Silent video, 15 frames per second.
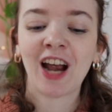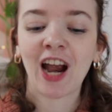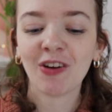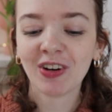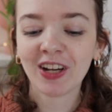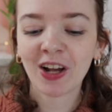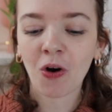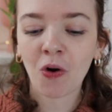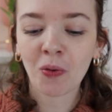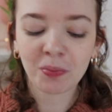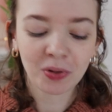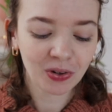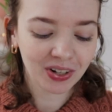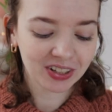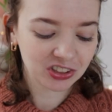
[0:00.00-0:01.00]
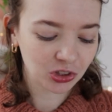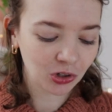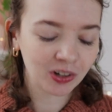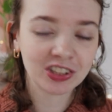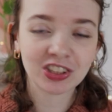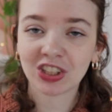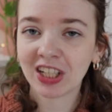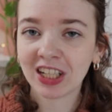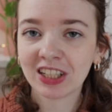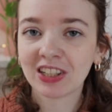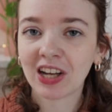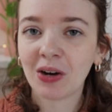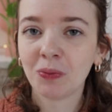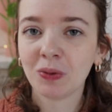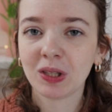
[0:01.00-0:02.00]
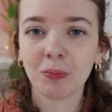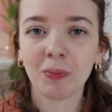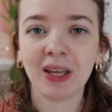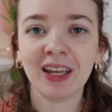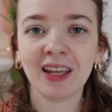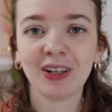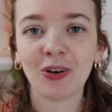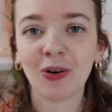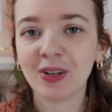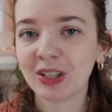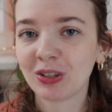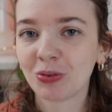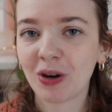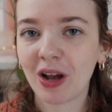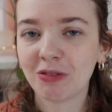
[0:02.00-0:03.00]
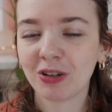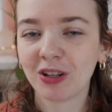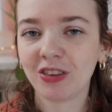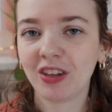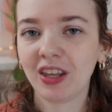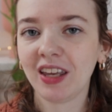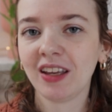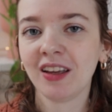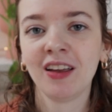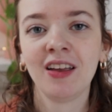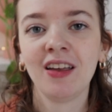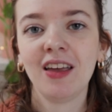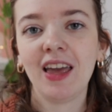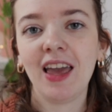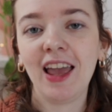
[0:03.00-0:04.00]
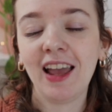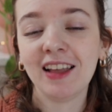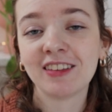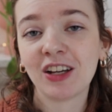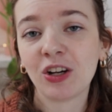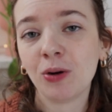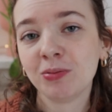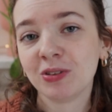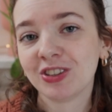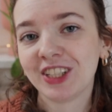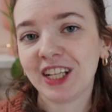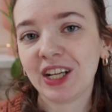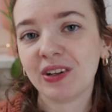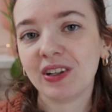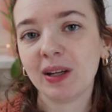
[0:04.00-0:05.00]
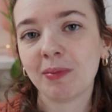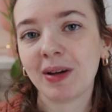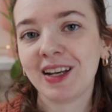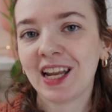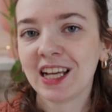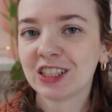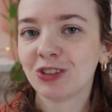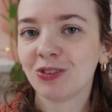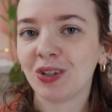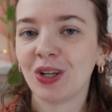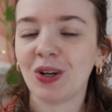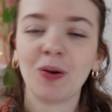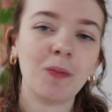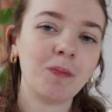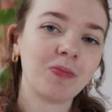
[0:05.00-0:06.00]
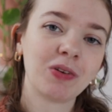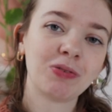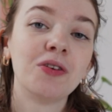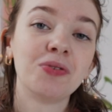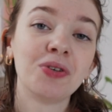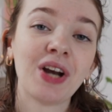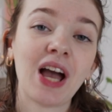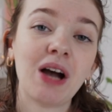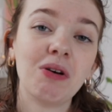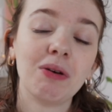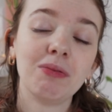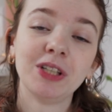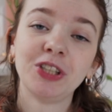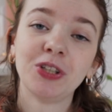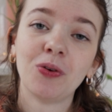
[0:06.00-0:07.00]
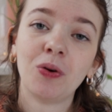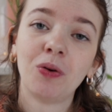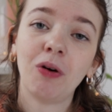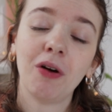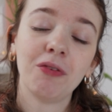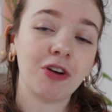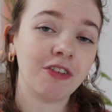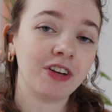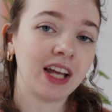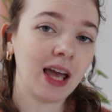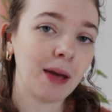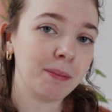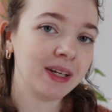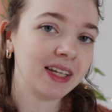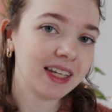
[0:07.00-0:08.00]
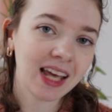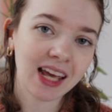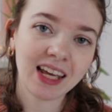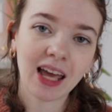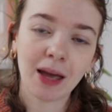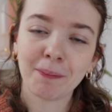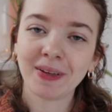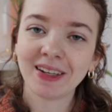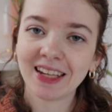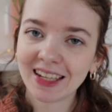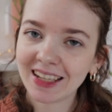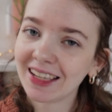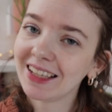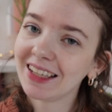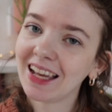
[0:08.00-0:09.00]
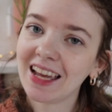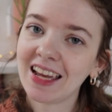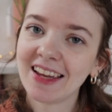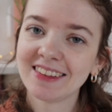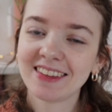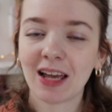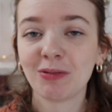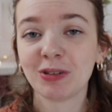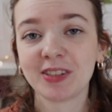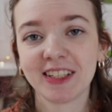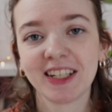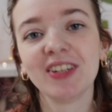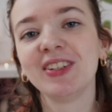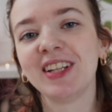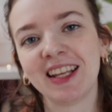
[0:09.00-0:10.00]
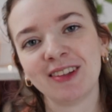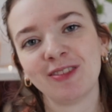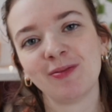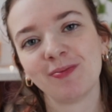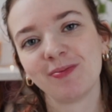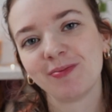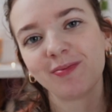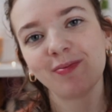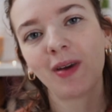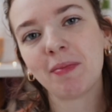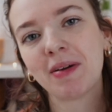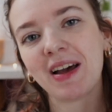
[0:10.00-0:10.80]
I really hope you enjoyed sitting down with me, going through everything, and I hope to see you in my next video. For now, I wish you all a very happy day, happy knitting, and I will see you then. Bye